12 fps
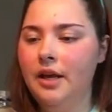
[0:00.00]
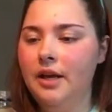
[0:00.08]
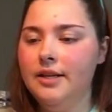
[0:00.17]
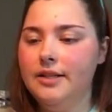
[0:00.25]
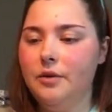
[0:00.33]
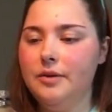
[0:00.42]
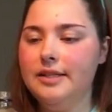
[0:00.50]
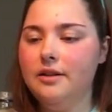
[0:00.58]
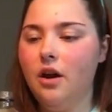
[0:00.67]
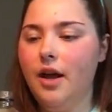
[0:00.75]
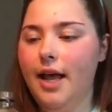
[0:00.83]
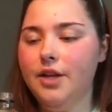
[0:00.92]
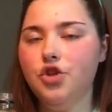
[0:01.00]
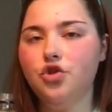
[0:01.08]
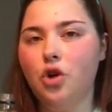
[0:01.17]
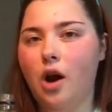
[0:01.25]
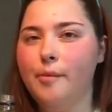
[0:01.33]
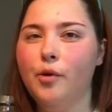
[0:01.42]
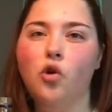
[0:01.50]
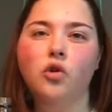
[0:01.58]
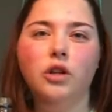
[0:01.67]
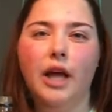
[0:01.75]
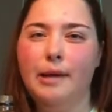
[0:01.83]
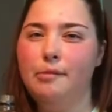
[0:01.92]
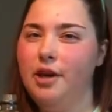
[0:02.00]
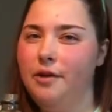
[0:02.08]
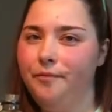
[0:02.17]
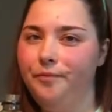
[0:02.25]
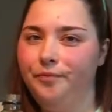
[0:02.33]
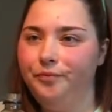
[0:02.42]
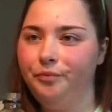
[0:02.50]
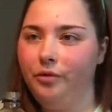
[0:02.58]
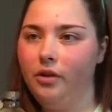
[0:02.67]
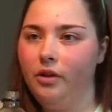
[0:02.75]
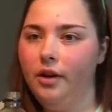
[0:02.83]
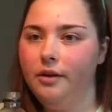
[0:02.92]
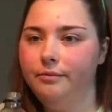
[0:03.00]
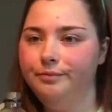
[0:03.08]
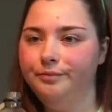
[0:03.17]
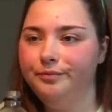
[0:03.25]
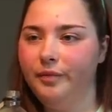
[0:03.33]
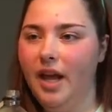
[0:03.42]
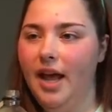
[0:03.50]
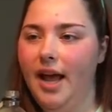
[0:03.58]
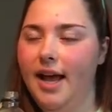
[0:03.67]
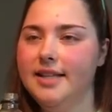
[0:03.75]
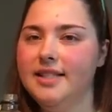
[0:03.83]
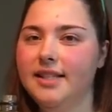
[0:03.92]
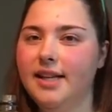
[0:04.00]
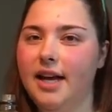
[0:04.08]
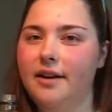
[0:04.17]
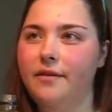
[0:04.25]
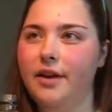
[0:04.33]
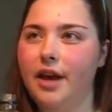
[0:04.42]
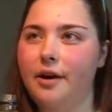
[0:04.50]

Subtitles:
So it's not as tropical limey. It has kind of a